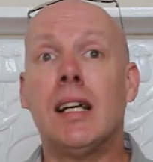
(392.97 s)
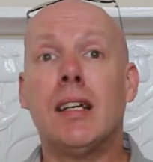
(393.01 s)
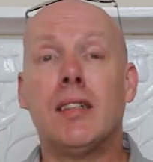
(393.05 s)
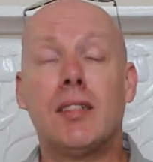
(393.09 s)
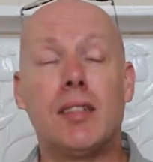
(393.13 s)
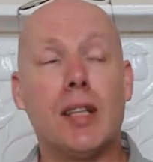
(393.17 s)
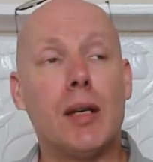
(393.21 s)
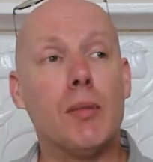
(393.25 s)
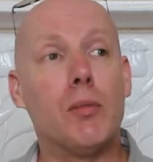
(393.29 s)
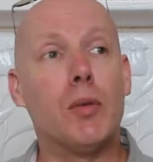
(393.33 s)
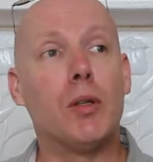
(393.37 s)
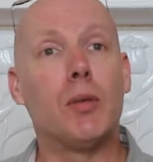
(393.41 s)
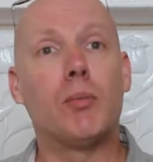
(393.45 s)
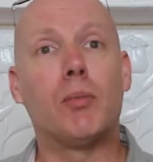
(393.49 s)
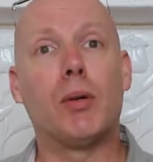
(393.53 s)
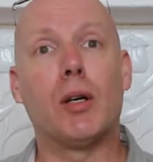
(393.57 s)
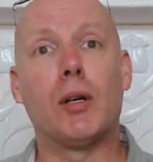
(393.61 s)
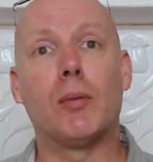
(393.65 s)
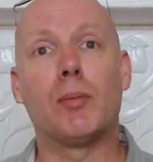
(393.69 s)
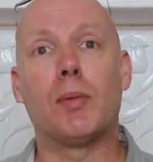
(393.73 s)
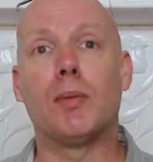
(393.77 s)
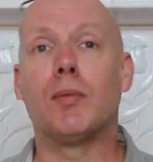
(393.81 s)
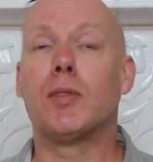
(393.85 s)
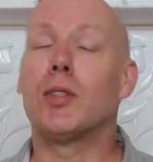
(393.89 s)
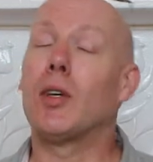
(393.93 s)
similar
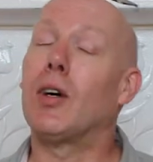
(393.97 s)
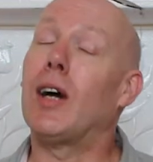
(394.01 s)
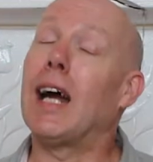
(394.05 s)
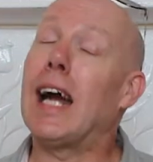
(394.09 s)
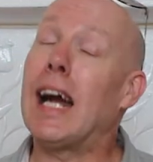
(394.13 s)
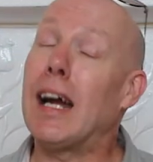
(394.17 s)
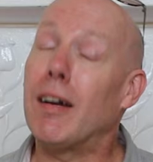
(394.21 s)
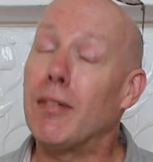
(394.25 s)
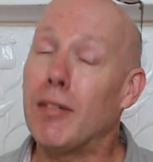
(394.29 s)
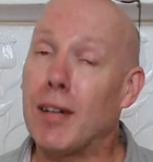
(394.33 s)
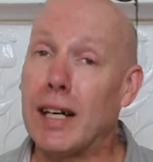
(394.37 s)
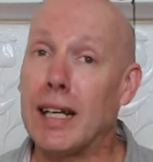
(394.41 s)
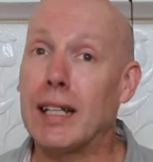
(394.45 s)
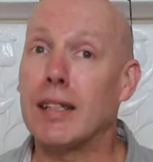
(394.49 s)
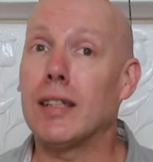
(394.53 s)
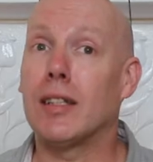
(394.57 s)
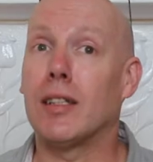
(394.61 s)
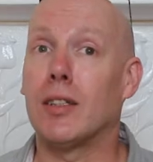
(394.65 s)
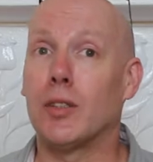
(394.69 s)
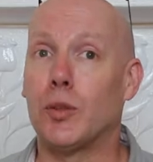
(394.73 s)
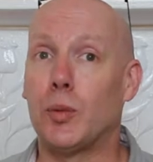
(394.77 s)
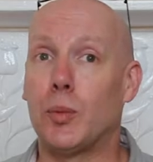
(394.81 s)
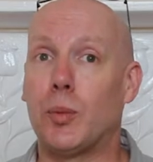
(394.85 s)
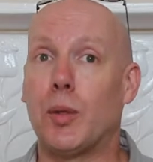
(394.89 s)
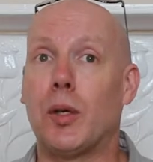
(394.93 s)
problems or have had
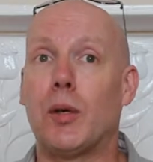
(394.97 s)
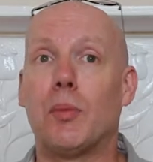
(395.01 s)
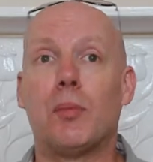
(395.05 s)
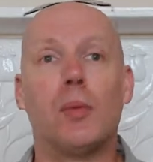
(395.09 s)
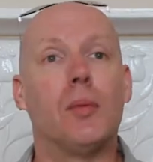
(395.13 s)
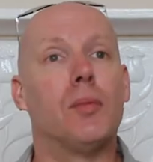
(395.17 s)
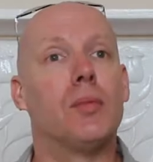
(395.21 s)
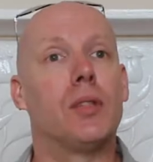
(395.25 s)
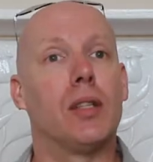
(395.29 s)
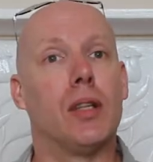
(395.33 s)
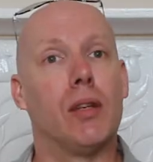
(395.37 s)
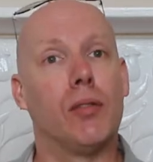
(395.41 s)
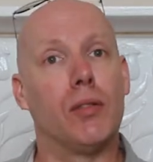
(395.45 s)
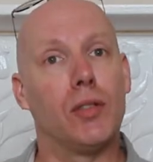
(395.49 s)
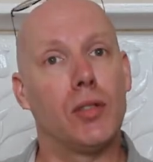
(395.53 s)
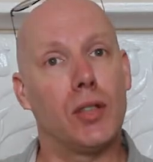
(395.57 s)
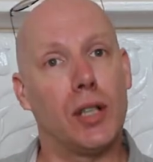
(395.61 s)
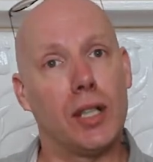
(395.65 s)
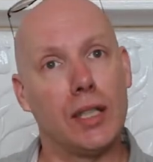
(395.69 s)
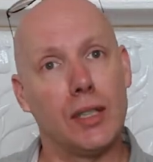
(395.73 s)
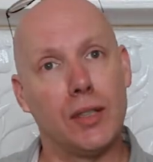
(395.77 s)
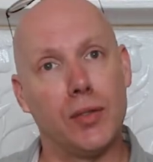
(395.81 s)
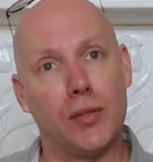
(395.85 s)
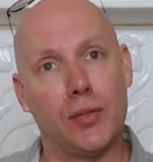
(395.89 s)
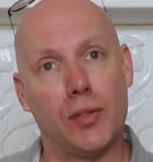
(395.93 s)
those problems and have
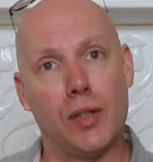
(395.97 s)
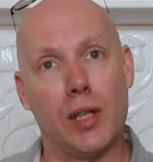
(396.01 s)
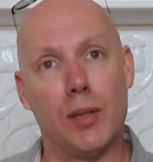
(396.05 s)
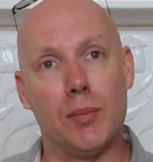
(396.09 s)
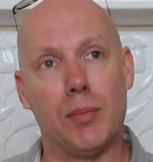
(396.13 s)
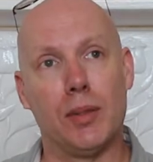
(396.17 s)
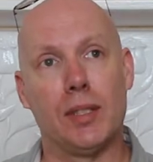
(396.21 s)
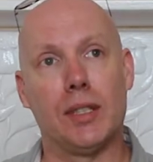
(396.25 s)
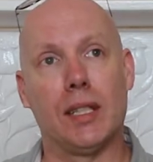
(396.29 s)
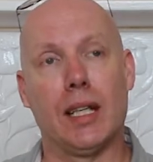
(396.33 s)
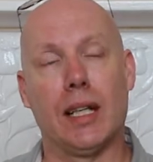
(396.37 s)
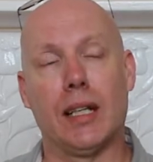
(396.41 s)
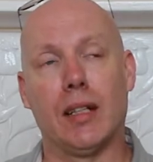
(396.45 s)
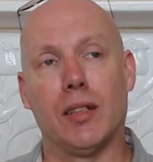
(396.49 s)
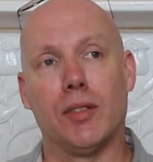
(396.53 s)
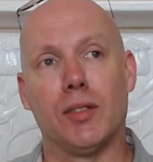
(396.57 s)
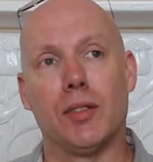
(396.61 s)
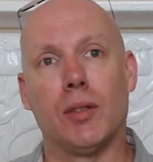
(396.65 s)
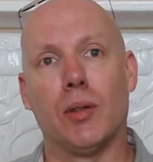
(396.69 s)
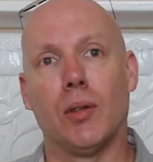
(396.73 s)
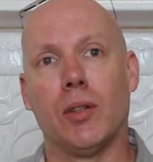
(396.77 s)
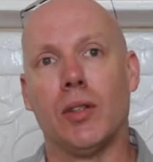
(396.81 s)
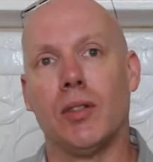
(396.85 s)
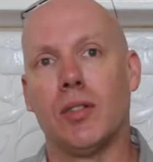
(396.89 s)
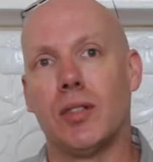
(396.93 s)
tried to find particular
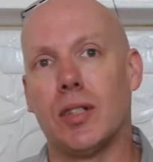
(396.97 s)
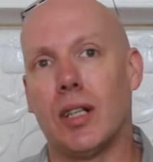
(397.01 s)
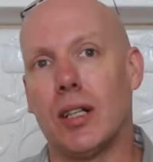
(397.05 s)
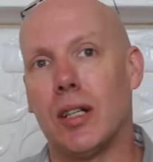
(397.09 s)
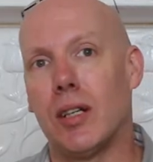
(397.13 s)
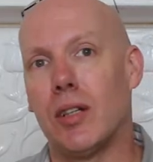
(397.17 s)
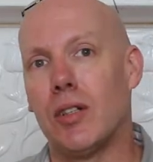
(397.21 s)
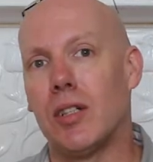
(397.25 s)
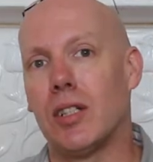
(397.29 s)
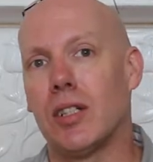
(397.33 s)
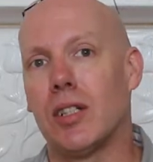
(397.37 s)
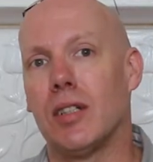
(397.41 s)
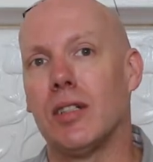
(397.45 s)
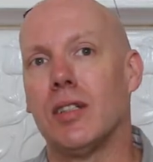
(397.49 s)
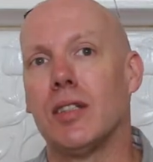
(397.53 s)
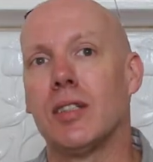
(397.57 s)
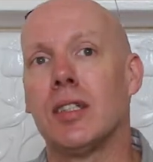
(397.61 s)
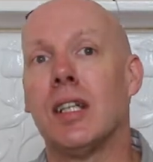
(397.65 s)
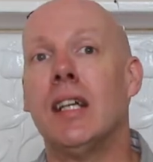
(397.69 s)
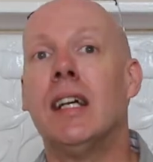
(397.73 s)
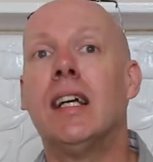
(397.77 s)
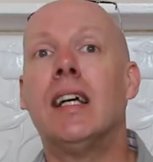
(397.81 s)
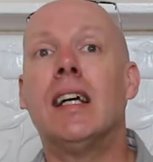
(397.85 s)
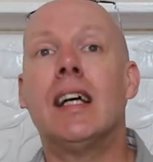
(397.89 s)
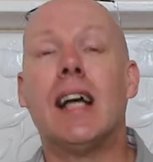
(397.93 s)
sort of solutions,